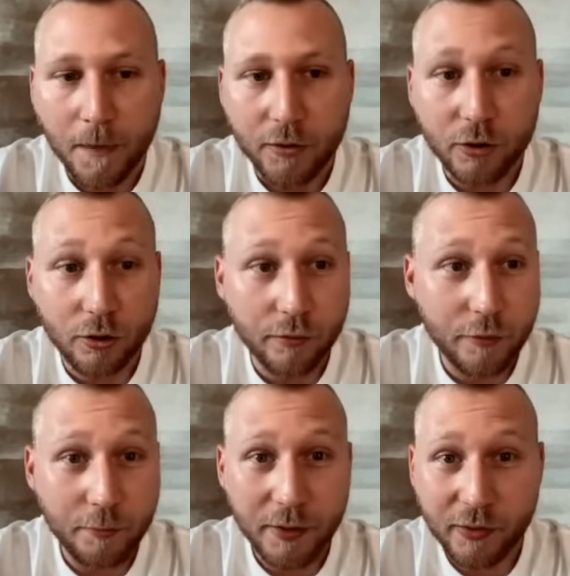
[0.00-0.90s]
So if
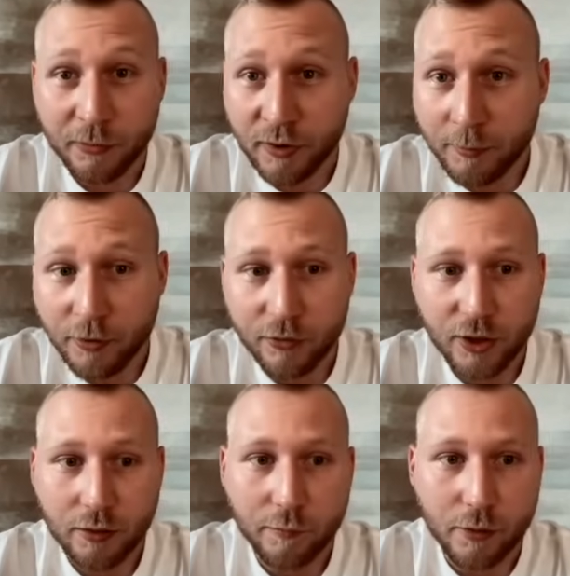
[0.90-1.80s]
you've been subscribed to this
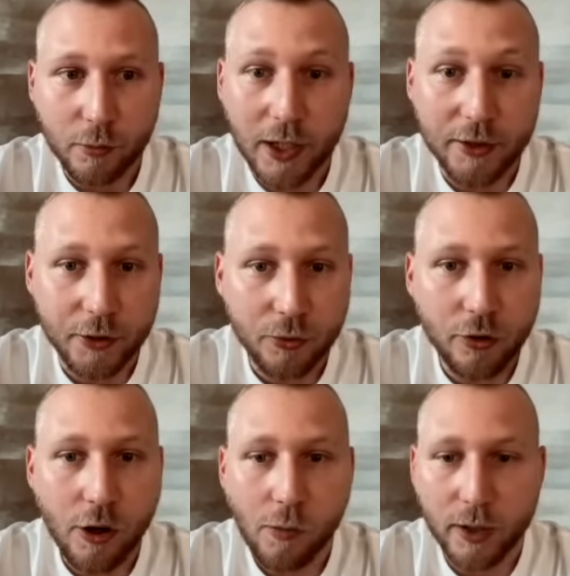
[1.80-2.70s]
channel for a while, you
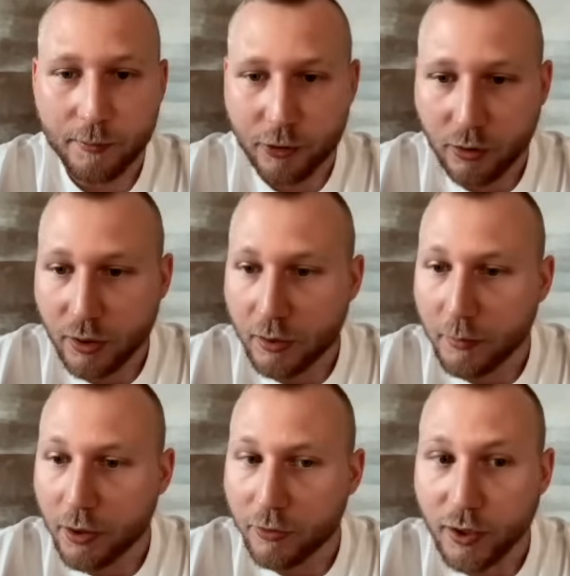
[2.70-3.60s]
know what I'm talking
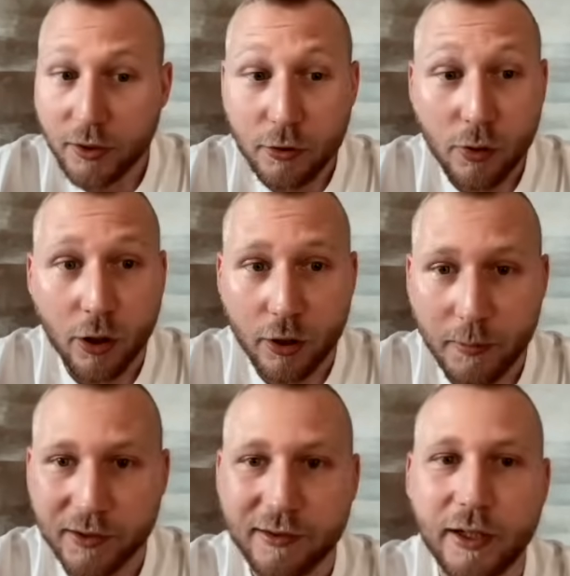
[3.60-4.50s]
about. And you heard
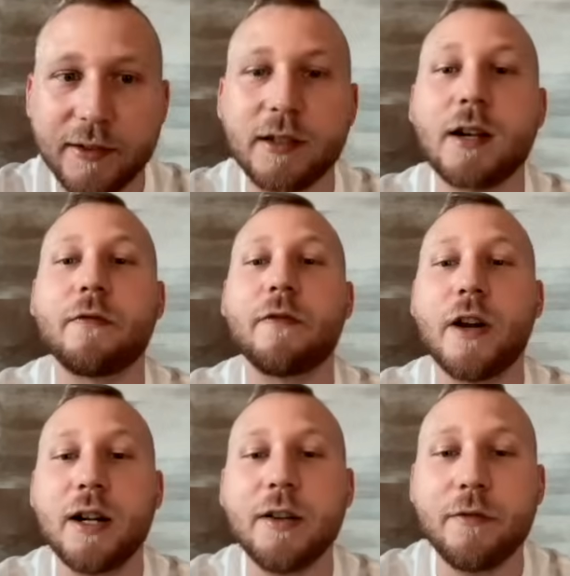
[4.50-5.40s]
about Celestia a
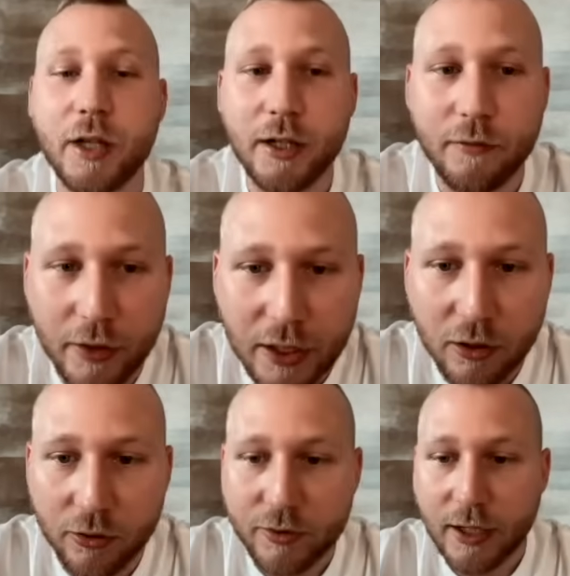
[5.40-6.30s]
very, very, very
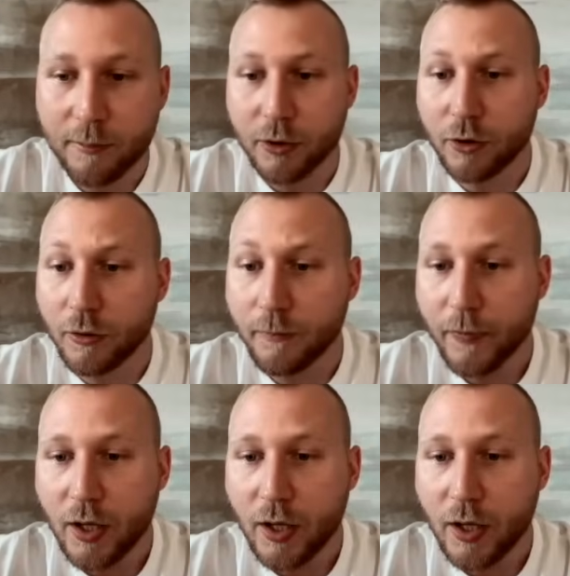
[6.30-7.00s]
long time ago.